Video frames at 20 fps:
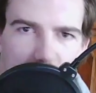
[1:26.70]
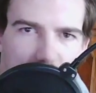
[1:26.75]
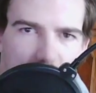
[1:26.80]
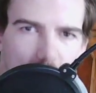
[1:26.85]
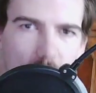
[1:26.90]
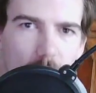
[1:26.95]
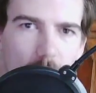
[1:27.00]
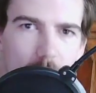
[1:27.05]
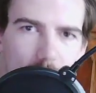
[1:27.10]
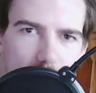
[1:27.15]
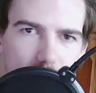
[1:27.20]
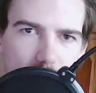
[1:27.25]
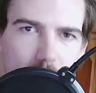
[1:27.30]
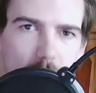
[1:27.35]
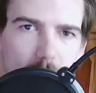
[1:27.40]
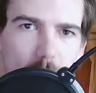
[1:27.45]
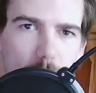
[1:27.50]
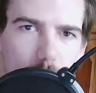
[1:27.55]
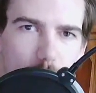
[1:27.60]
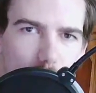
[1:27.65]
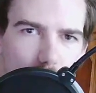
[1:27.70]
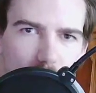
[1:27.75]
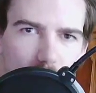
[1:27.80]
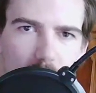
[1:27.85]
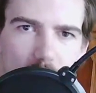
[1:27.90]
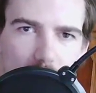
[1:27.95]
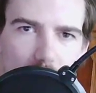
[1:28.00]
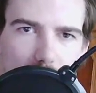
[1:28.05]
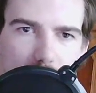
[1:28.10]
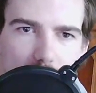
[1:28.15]
infinite
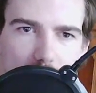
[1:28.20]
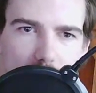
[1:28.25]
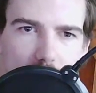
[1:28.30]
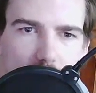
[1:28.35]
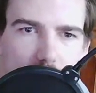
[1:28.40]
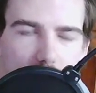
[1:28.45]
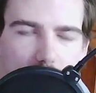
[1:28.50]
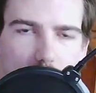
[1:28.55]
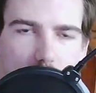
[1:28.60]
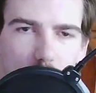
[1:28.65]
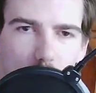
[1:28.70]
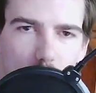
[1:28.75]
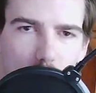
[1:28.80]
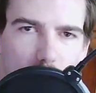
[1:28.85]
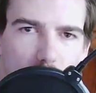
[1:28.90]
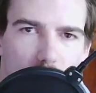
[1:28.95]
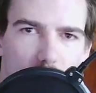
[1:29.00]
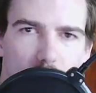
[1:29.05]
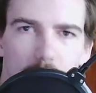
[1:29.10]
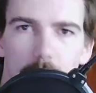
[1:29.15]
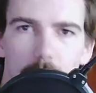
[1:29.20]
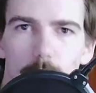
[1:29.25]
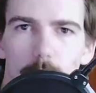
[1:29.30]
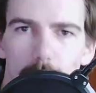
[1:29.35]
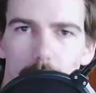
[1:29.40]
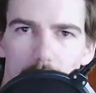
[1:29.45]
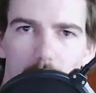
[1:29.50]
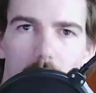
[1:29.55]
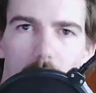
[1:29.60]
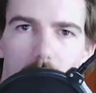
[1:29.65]
money glitch, when in
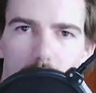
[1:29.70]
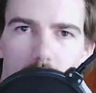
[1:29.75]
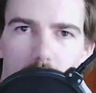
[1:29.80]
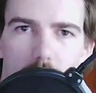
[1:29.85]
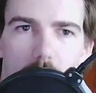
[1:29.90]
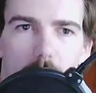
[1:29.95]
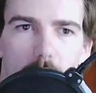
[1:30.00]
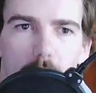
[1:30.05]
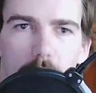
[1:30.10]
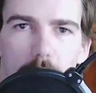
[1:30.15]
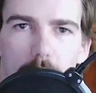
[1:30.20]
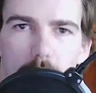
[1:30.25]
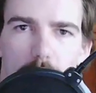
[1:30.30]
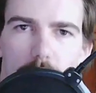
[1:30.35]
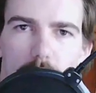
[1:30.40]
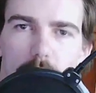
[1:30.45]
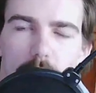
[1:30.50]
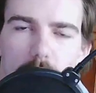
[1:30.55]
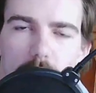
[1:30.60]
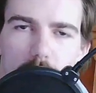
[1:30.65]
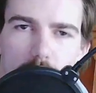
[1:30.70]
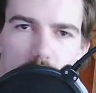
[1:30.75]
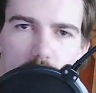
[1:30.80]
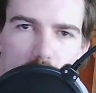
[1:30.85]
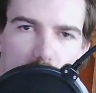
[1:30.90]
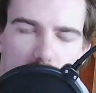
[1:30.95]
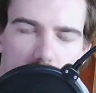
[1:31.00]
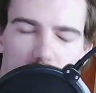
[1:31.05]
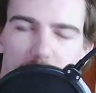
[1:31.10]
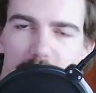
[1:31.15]
reality, this is
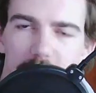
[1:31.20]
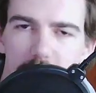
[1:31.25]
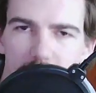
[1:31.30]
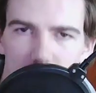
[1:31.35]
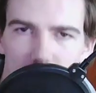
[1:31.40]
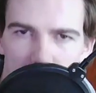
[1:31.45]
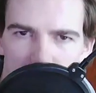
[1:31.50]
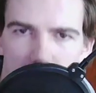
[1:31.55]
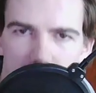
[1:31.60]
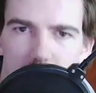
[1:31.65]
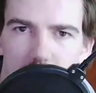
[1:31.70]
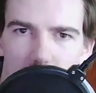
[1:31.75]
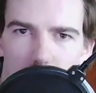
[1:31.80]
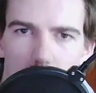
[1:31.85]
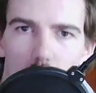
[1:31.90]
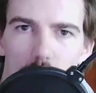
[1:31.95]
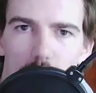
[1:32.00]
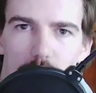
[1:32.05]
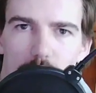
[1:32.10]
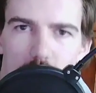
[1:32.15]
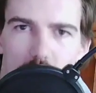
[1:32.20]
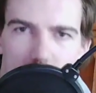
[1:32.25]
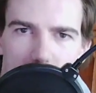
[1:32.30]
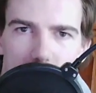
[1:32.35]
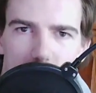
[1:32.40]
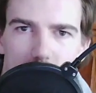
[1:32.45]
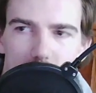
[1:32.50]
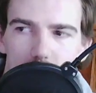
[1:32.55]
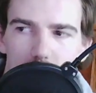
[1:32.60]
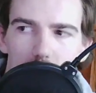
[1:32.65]
legitimately just called
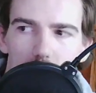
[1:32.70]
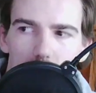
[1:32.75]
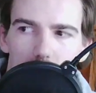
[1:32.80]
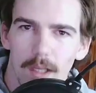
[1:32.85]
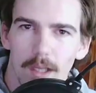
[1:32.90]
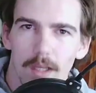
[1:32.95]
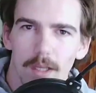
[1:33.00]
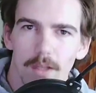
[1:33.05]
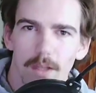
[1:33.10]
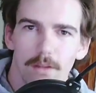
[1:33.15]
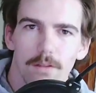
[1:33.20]
check fraud.